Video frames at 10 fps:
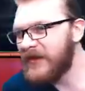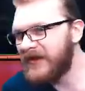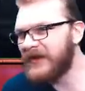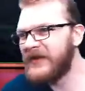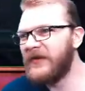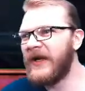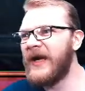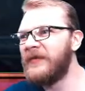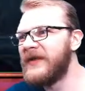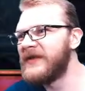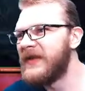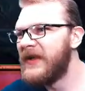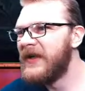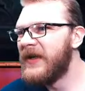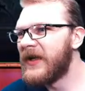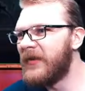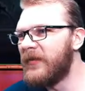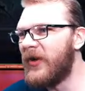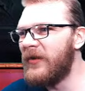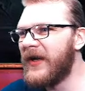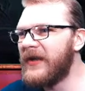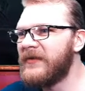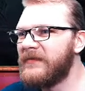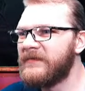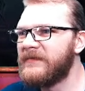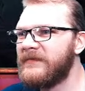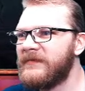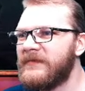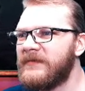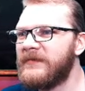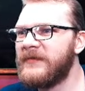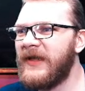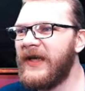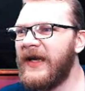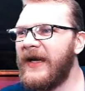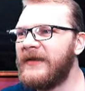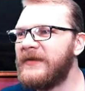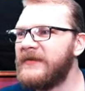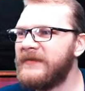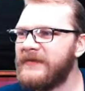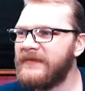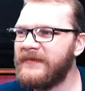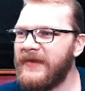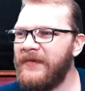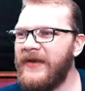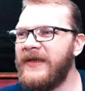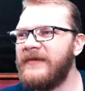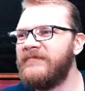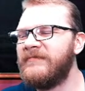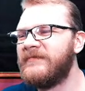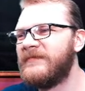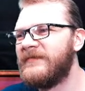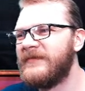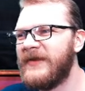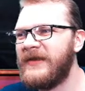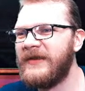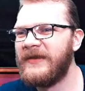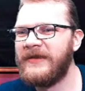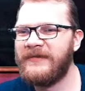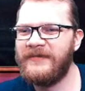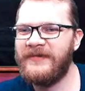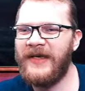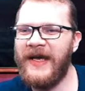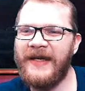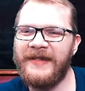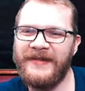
So let's see what happens. Come on, Mole Man. Ah, I mean, nah.